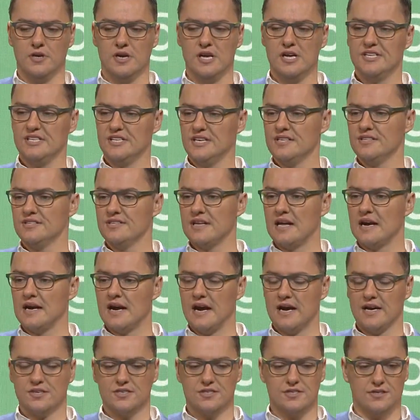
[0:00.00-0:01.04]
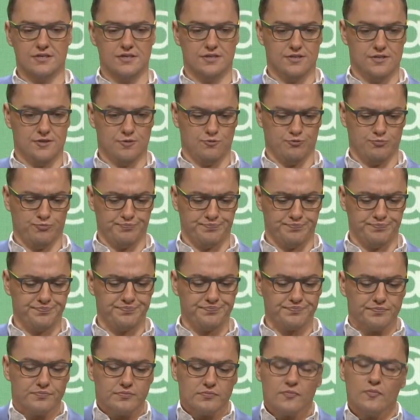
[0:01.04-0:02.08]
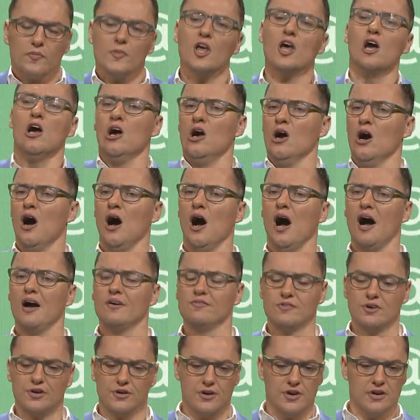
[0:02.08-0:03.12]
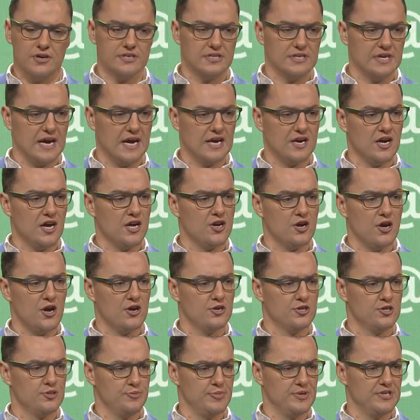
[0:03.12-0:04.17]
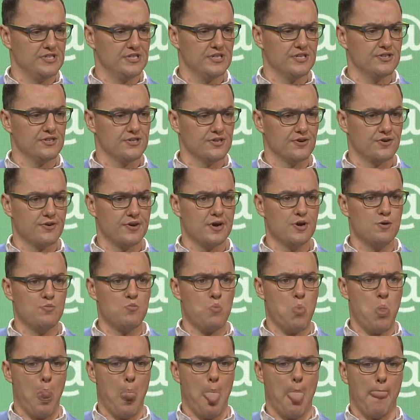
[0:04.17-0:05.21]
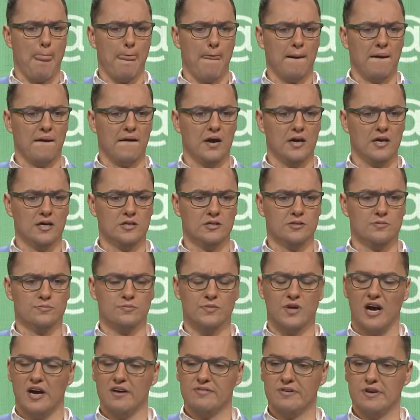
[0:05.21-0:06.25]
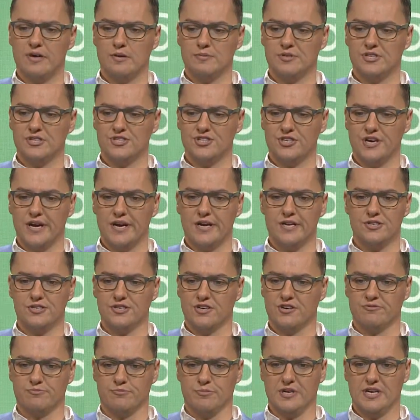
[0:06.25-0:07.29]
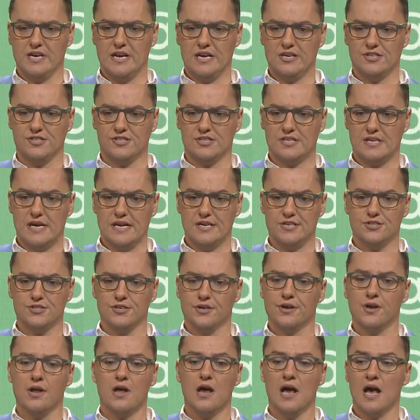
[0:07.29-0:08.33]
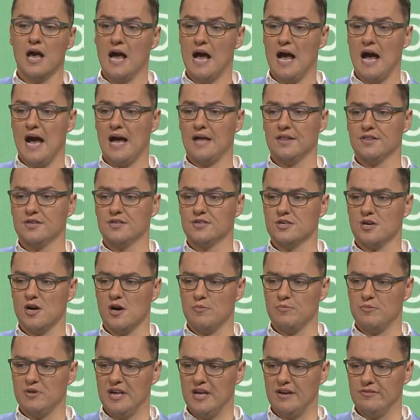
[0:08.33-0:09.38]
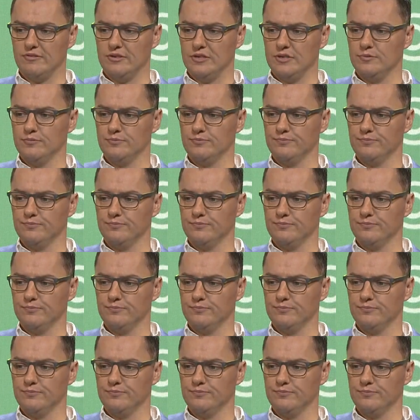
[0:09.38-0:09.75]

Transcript: Since that accident, I've gone on to get an honours business degree. I've helped to change government legislation at the top level.